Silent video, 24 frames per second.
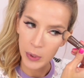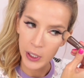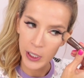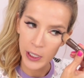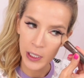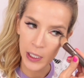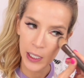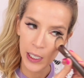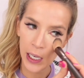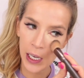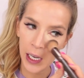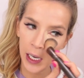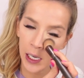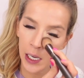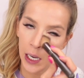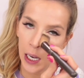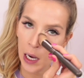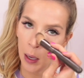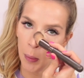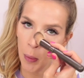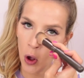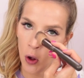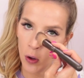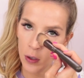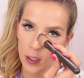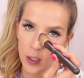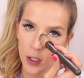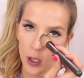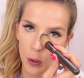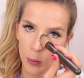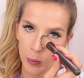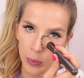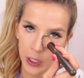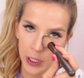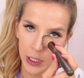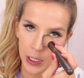blending, and I'm
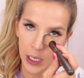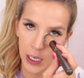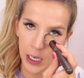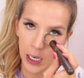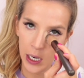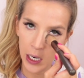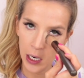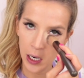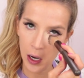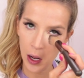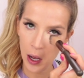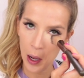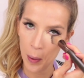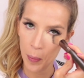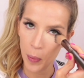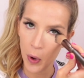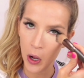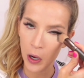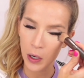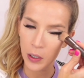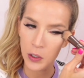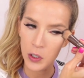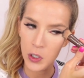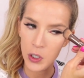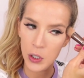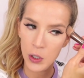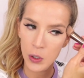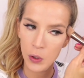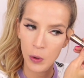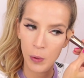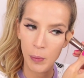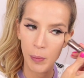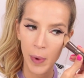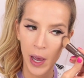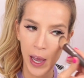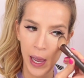also blending it up
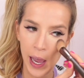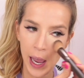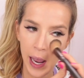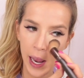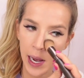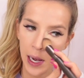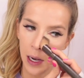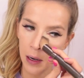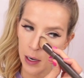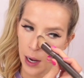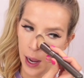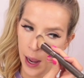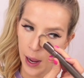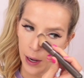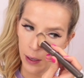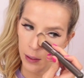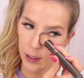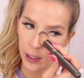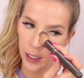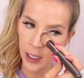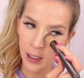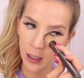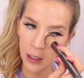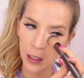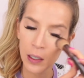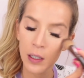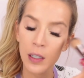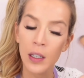onto my eyelid